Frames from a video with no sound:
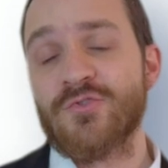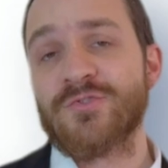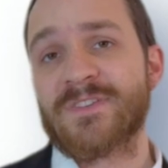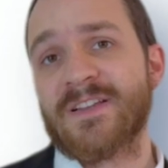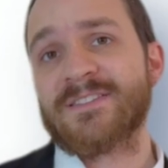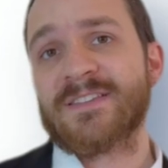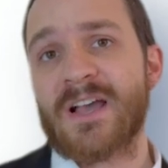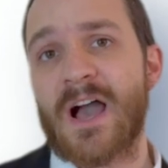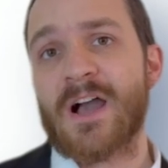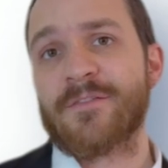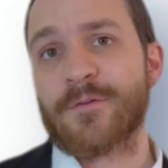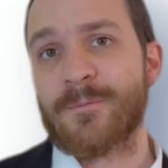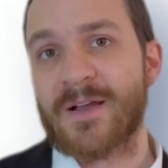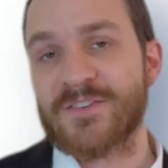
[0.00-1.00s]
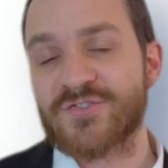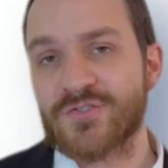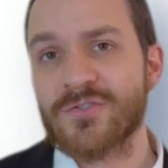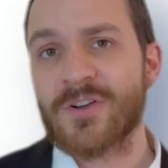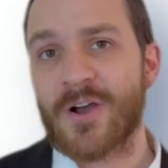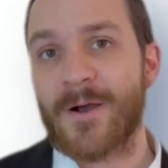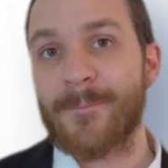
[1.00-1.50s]
it as schach for my
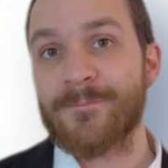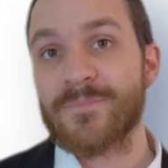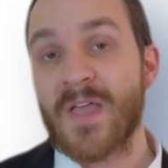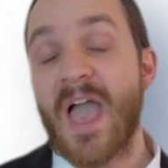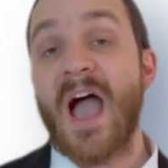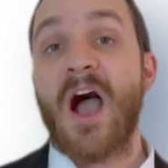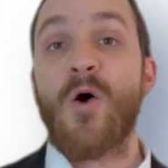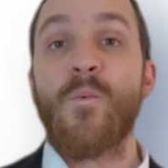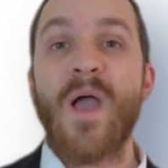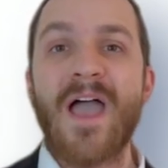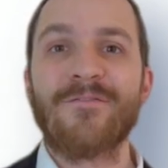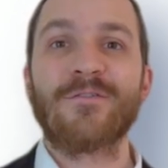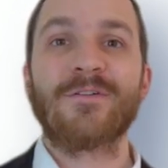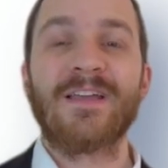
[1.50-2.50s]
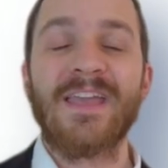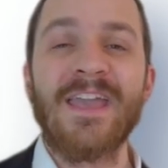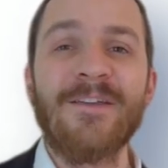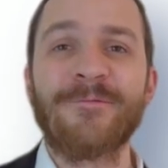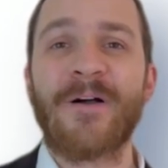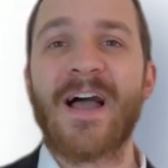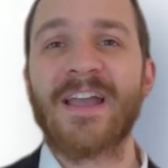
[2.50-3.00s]
sukkah. However,
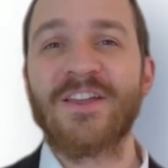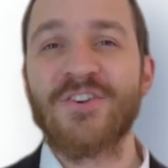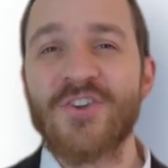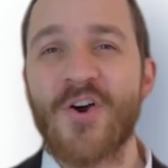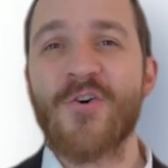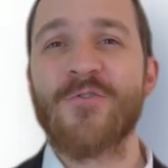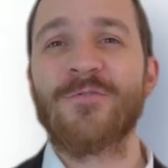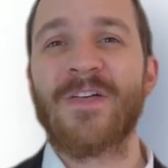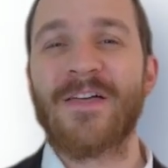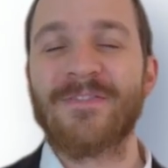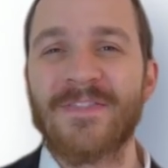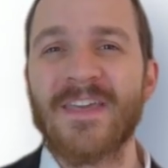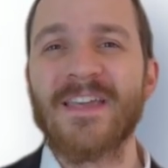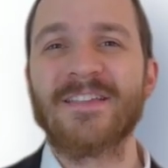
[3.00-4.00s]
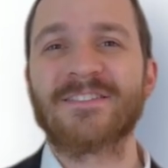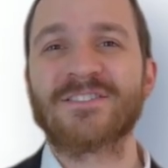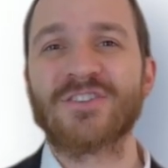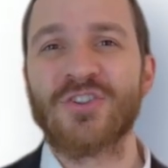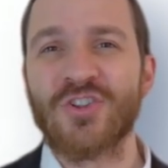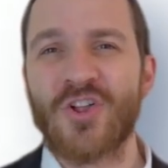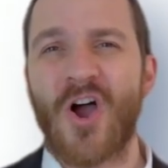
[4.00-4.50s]
if I know that this
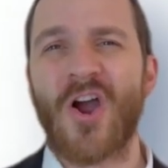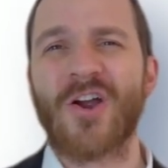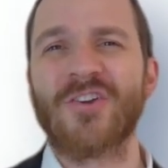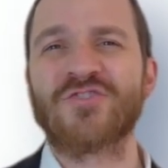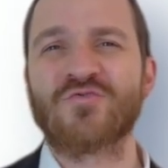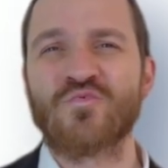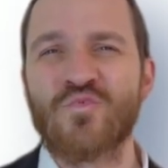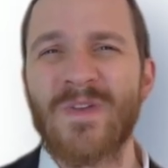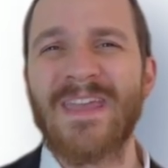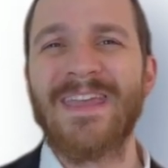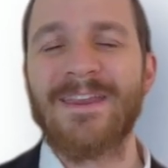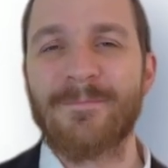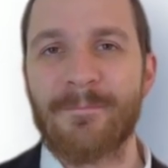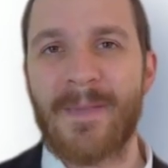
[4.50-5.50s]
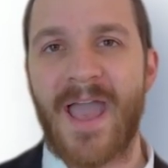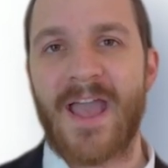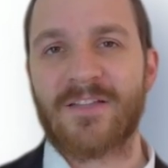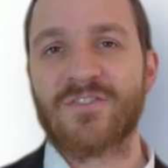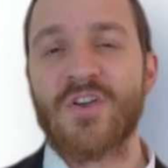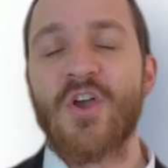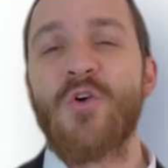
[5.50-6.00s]
large reed
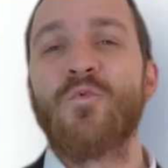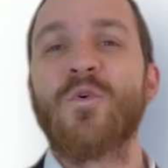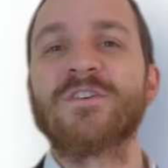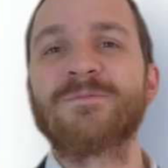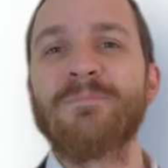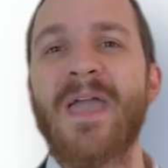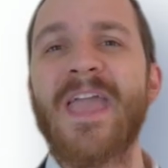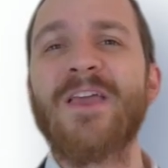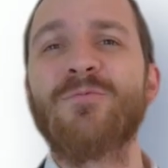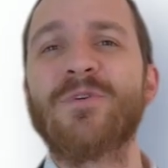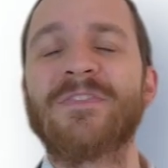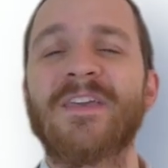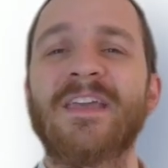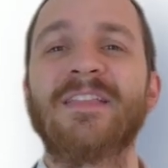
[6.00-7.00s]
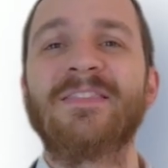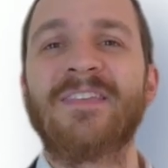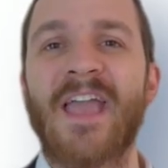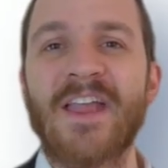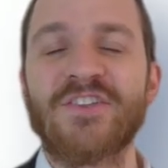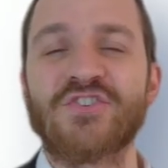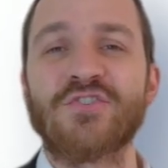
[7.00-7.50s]
mat was made with the
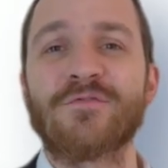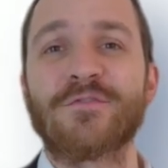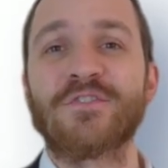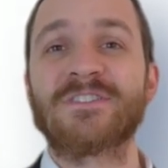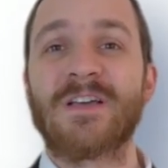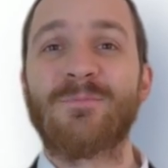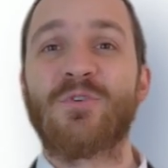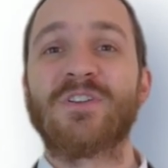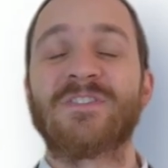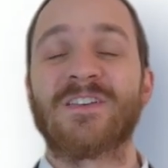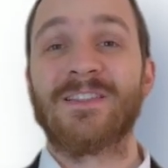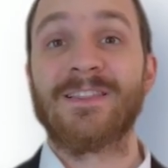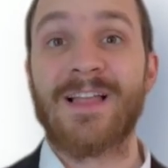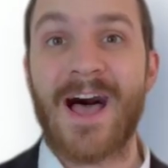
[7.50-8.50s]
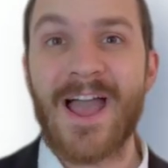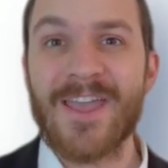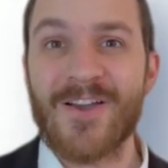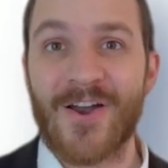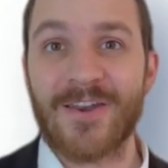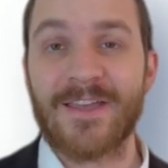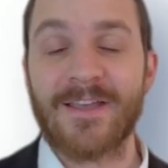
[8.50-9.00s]
intention for someone to lie
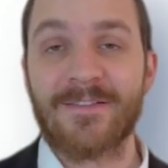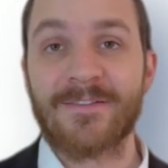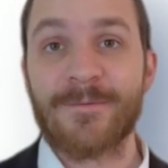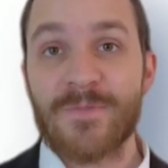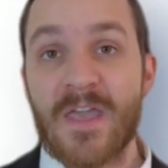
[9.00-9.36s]
on it,